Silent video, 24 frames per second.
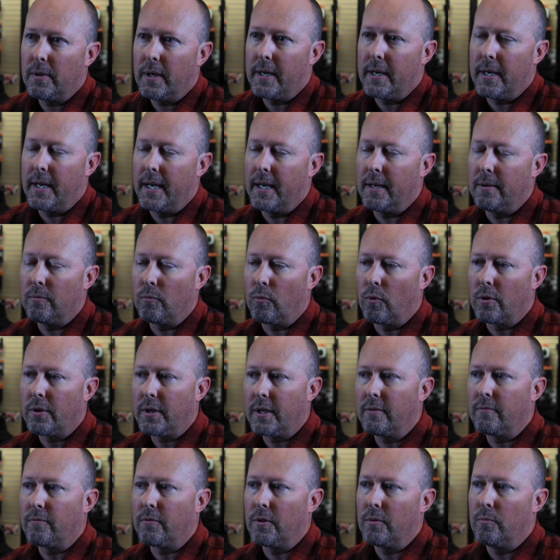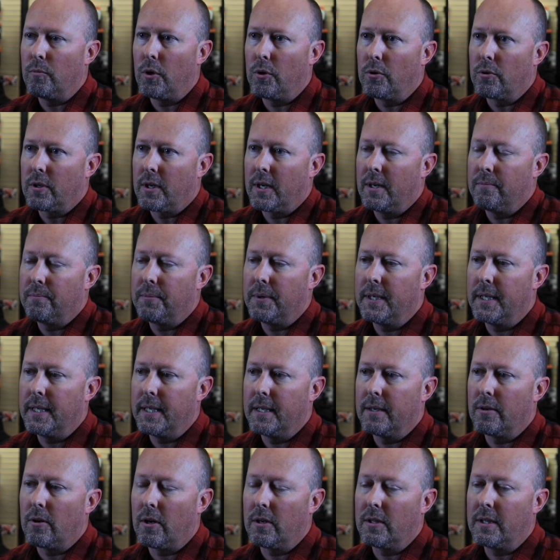and working for the motor company
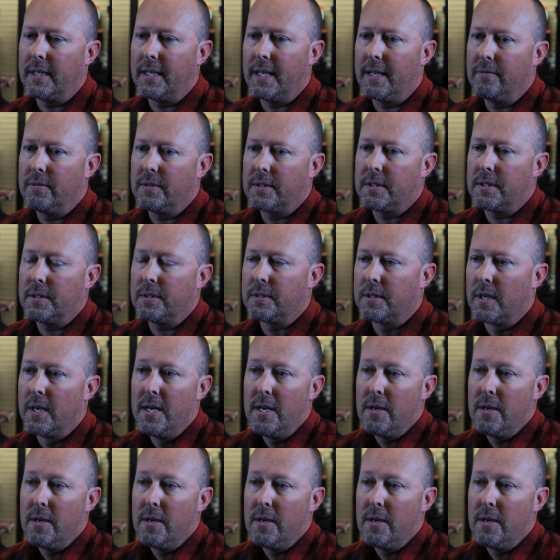and Harley-Davidson's